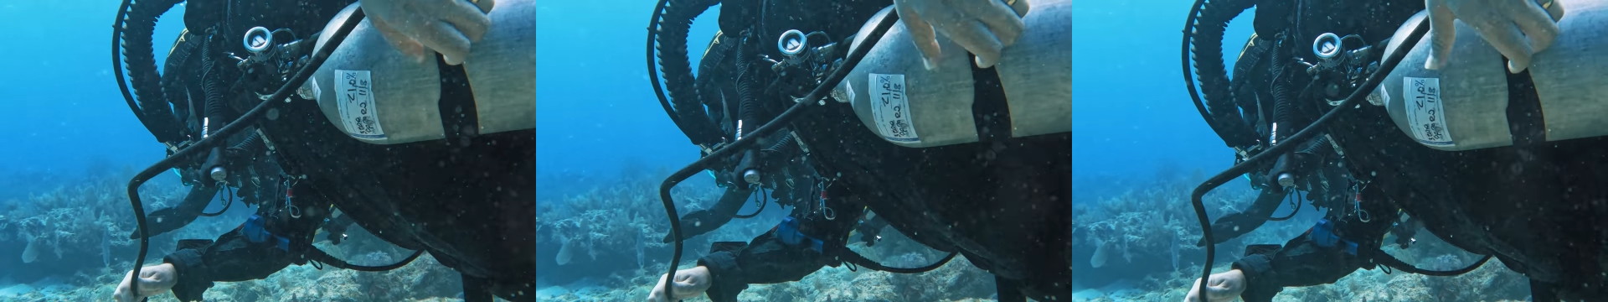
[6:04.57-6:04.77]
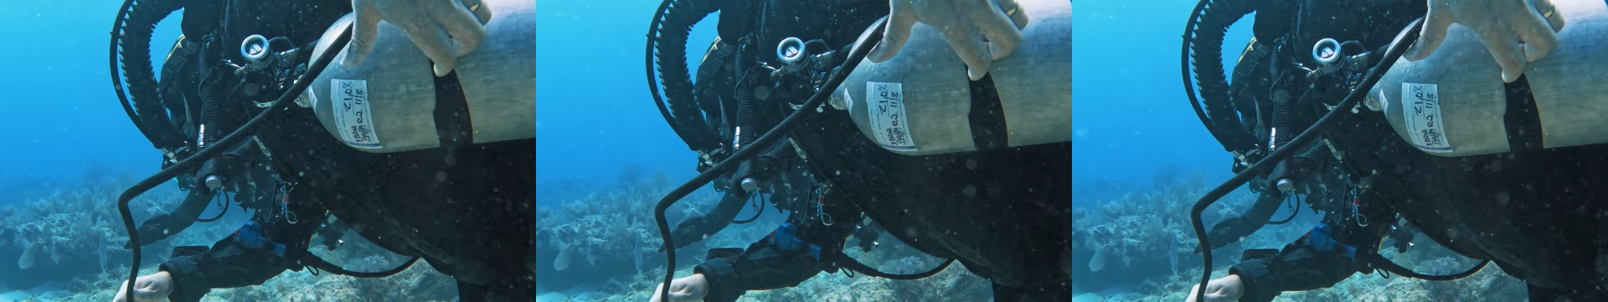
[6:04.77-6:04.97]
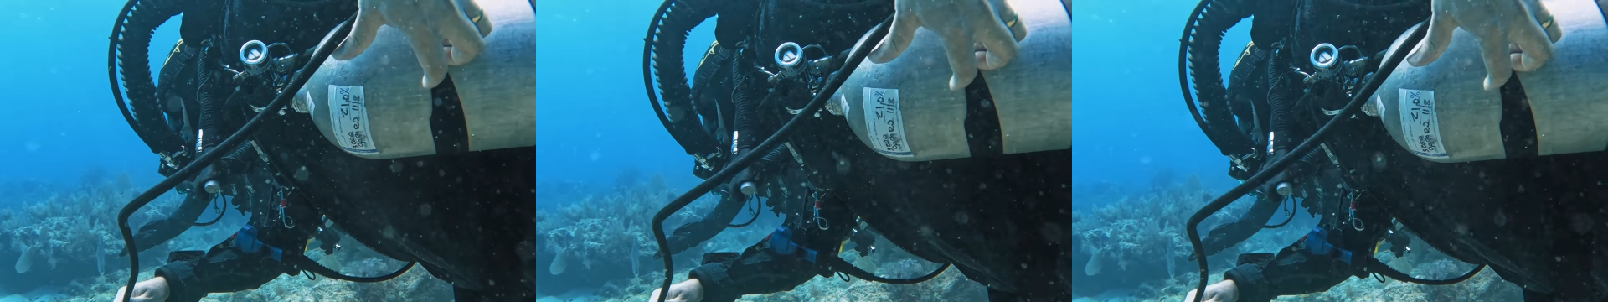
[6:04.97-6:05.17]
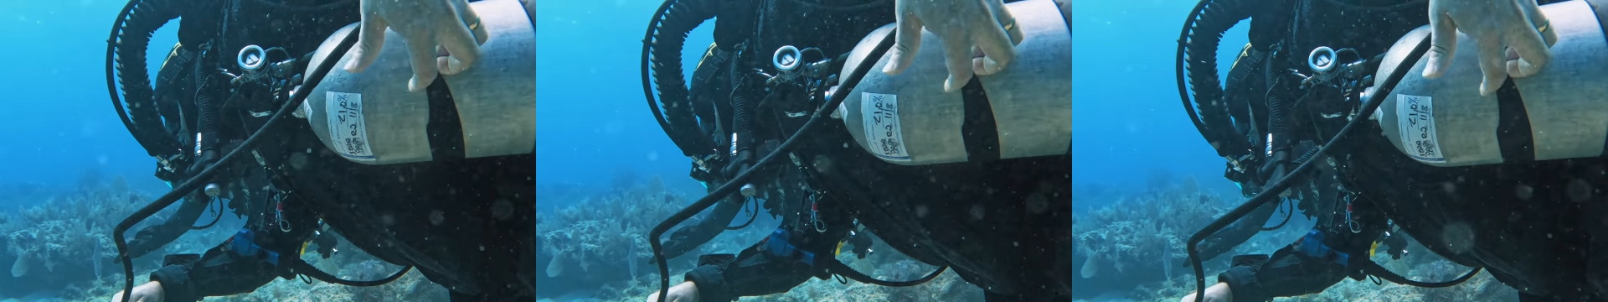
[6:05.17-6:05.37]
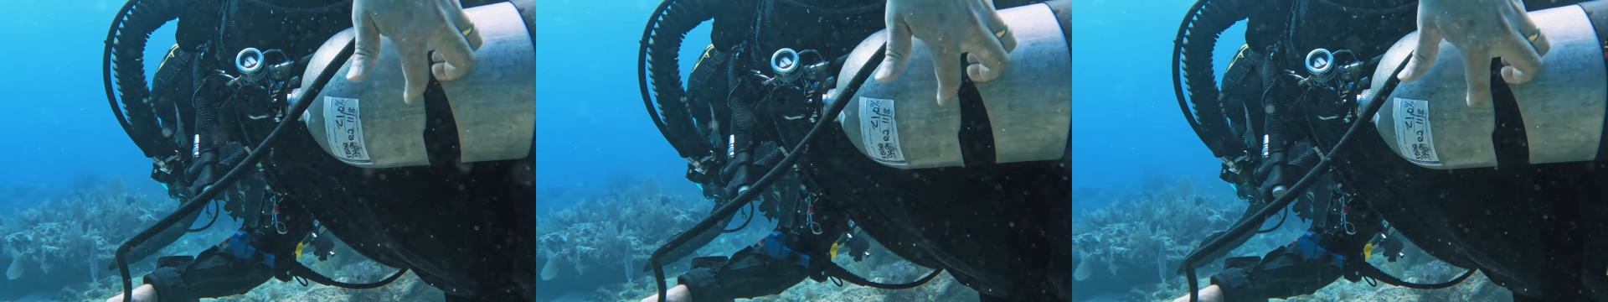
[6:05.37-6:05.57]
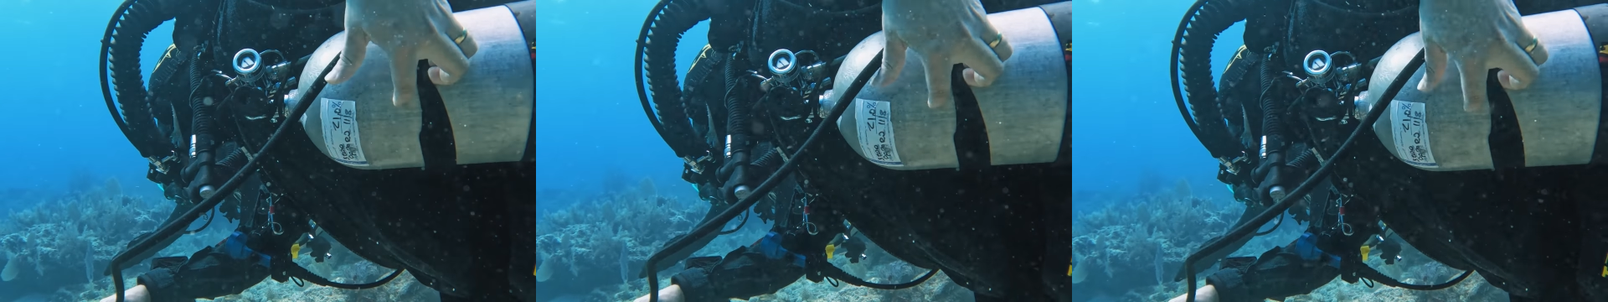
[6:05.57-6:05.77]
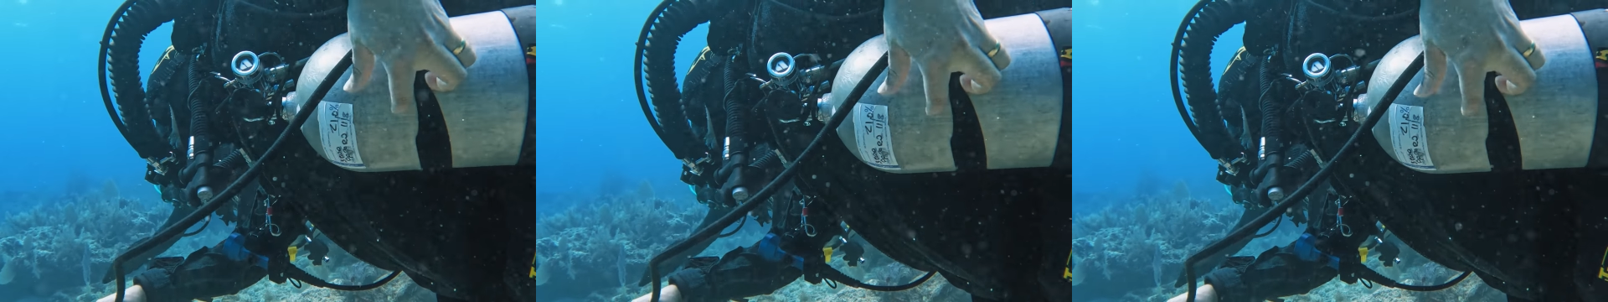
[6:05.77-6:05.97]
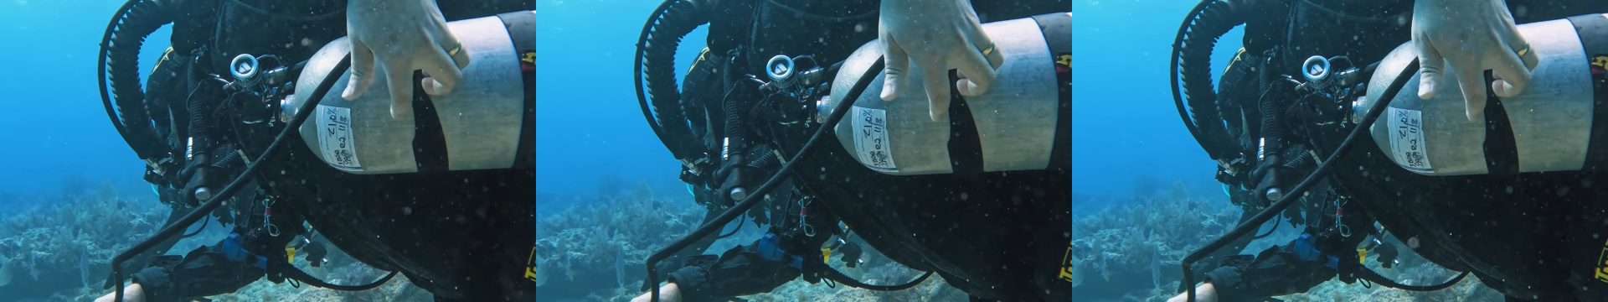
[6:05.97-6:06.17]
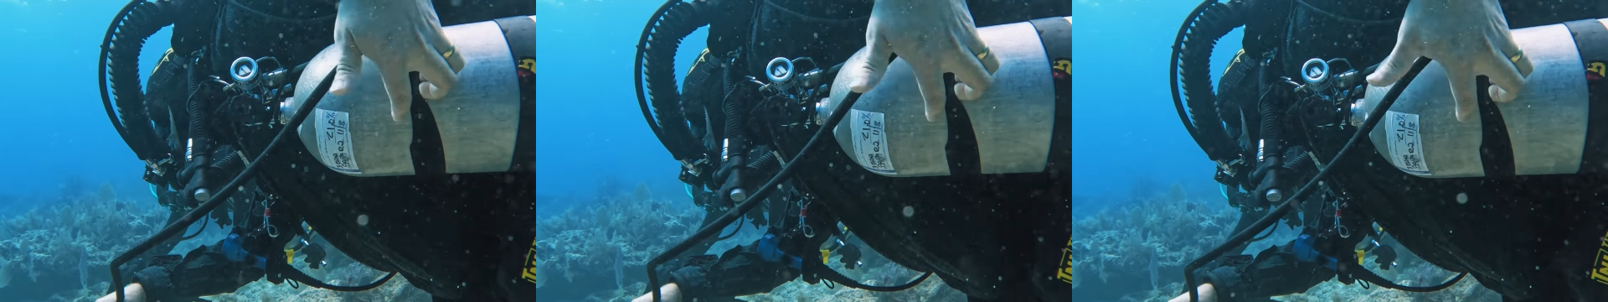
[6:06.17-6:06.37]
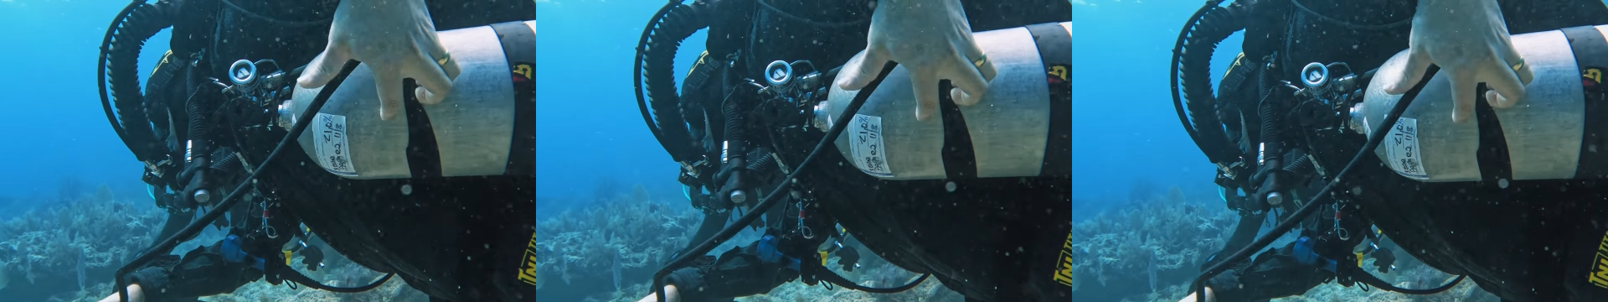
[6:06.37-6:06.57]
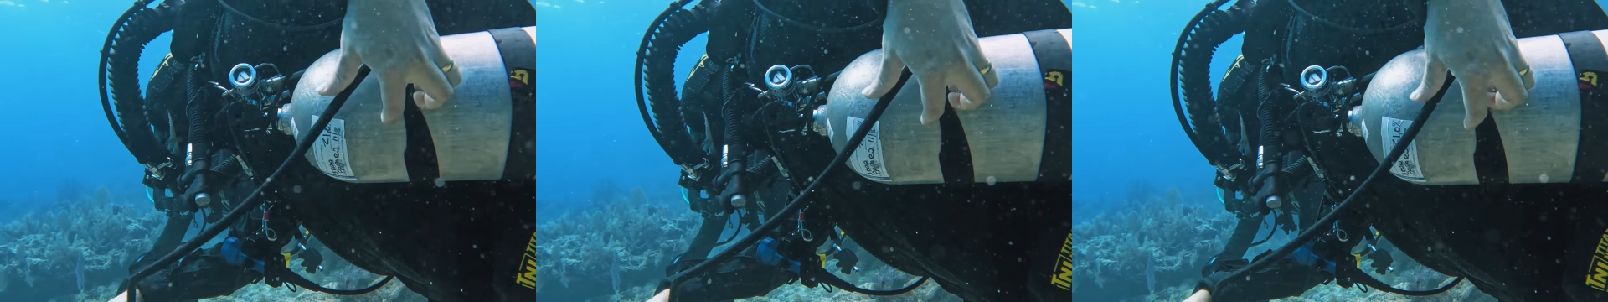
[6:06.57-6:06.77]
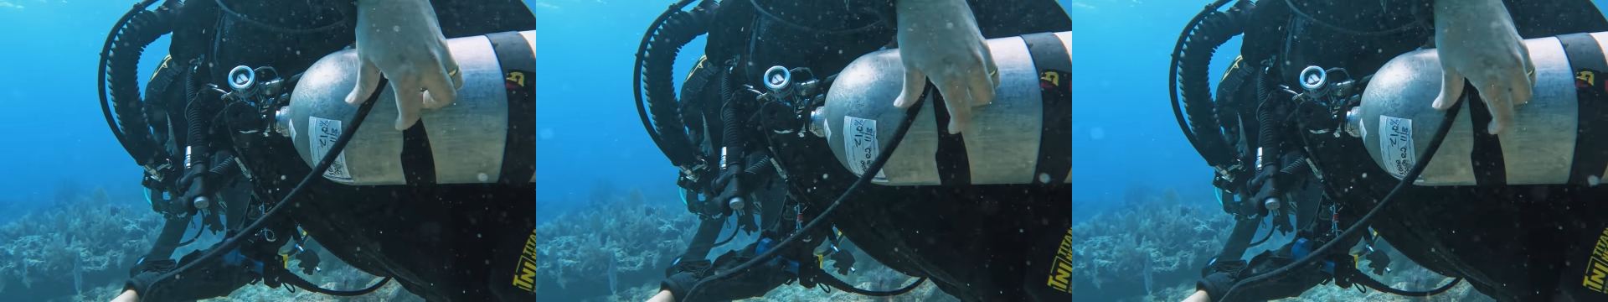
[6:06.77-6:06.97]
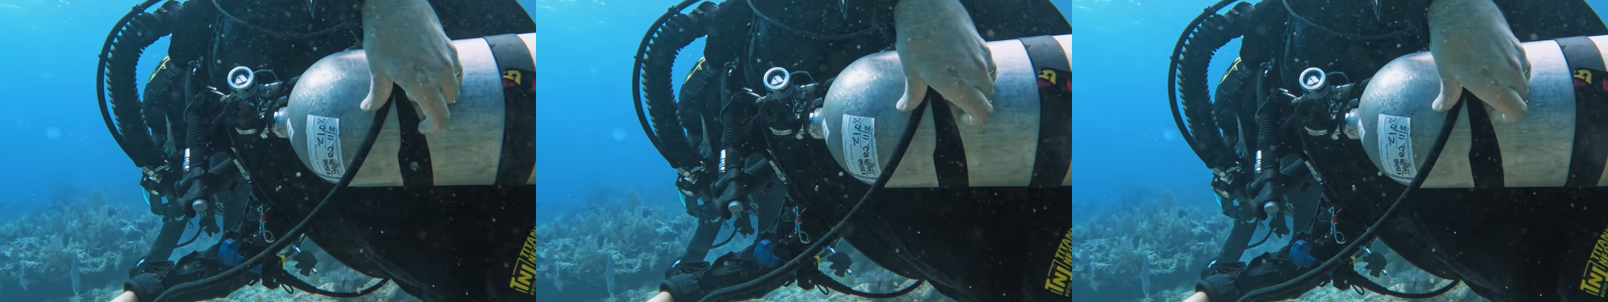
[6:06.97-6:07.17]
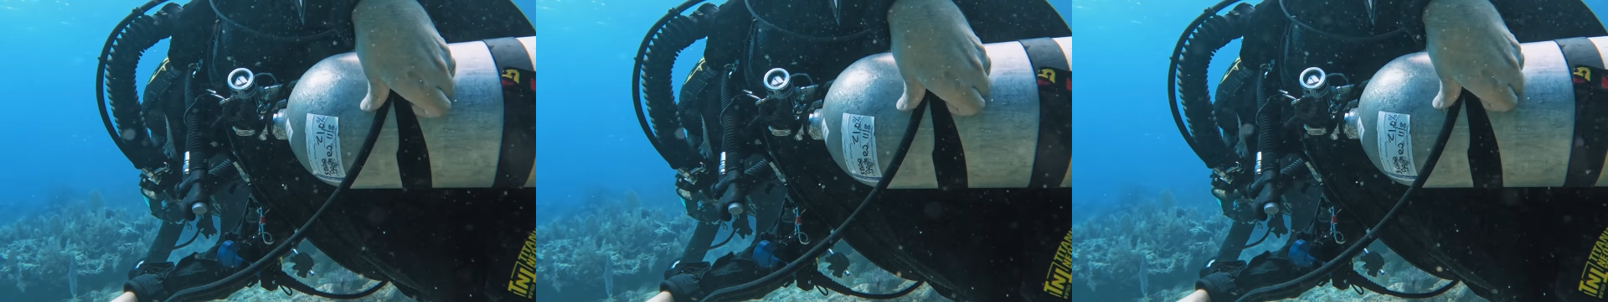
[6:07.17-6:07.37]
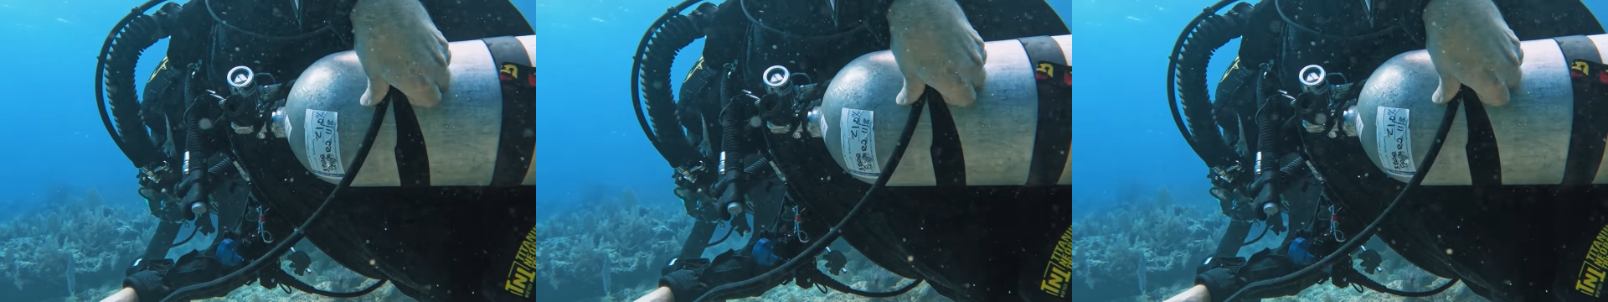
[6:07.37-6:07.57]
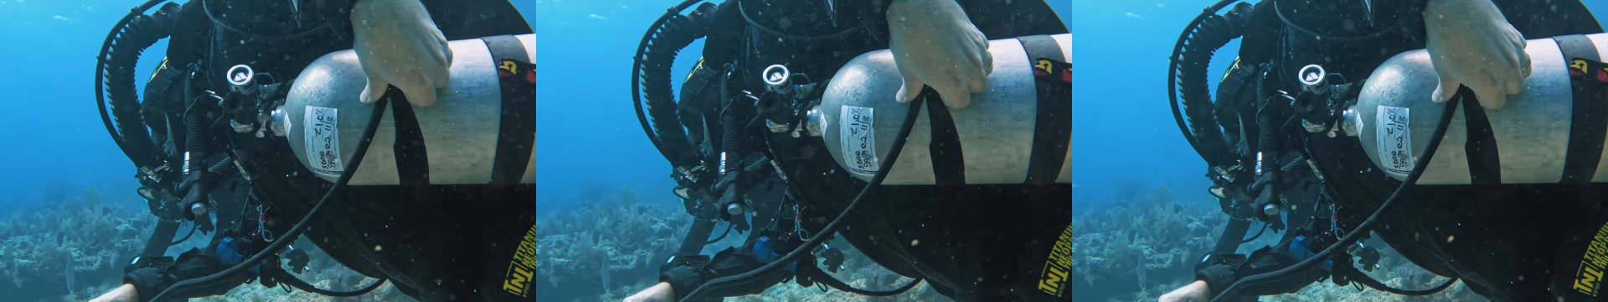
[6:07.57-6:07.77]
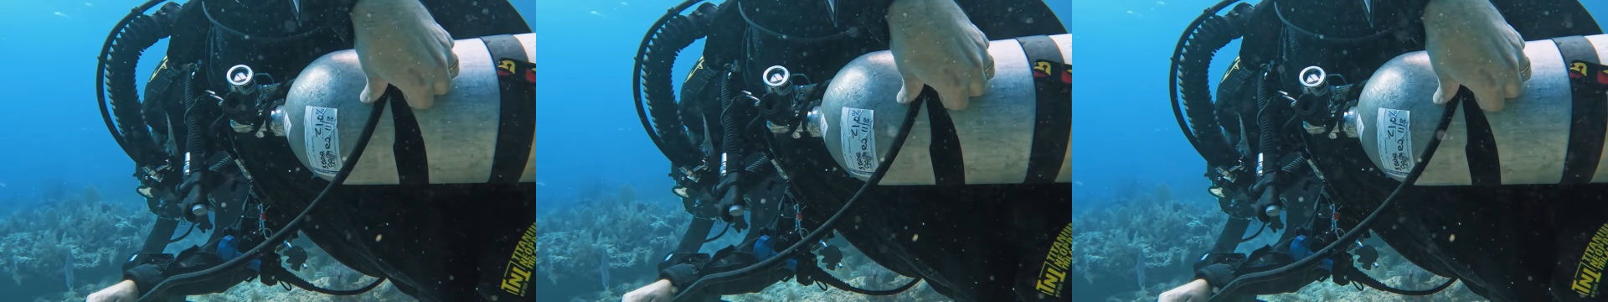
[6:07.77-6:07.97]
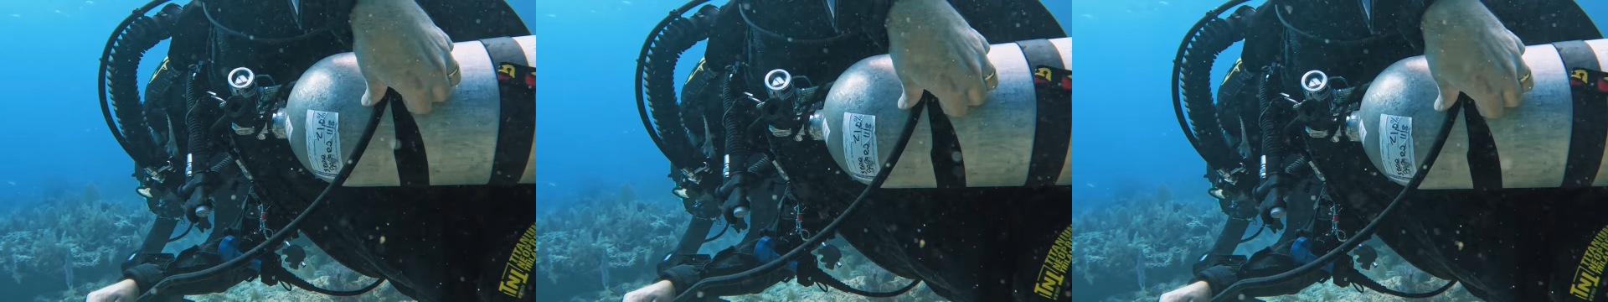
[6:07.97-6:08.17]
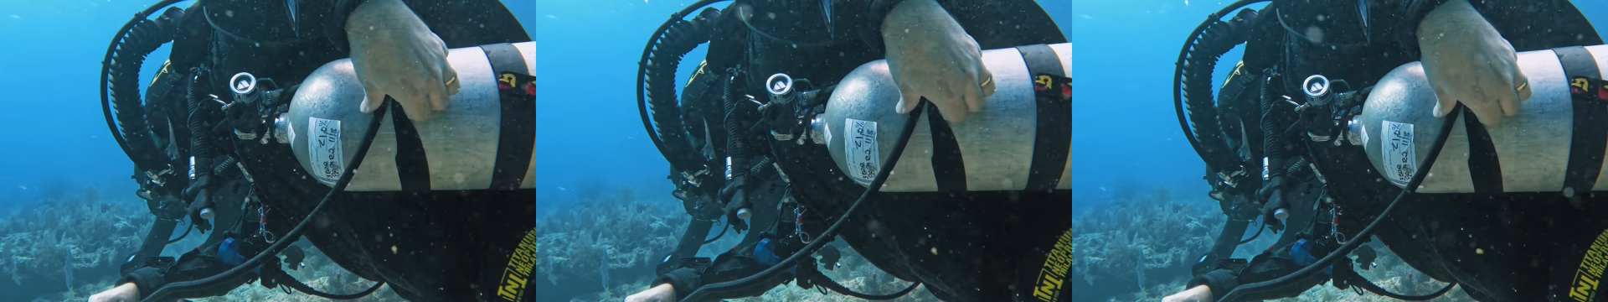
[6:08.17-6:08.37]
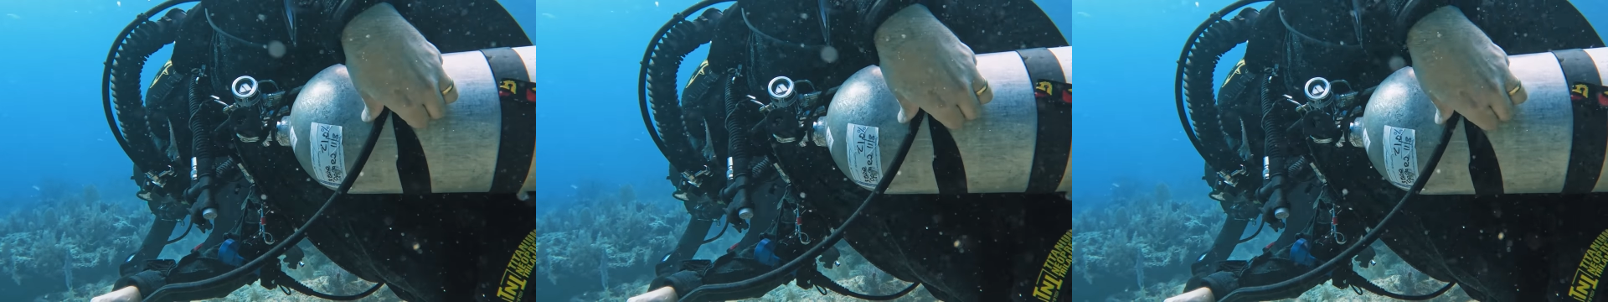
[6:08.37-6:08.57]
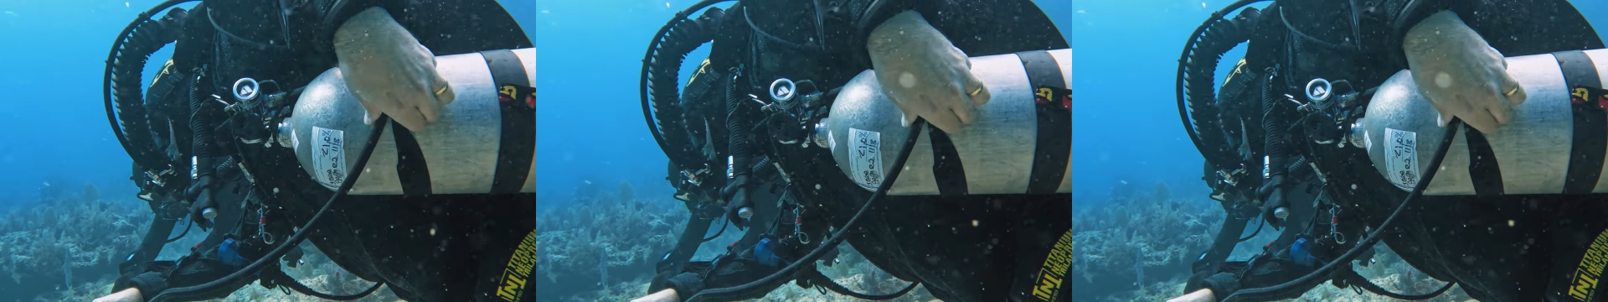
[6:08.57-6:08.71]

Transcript: (no speaker visible)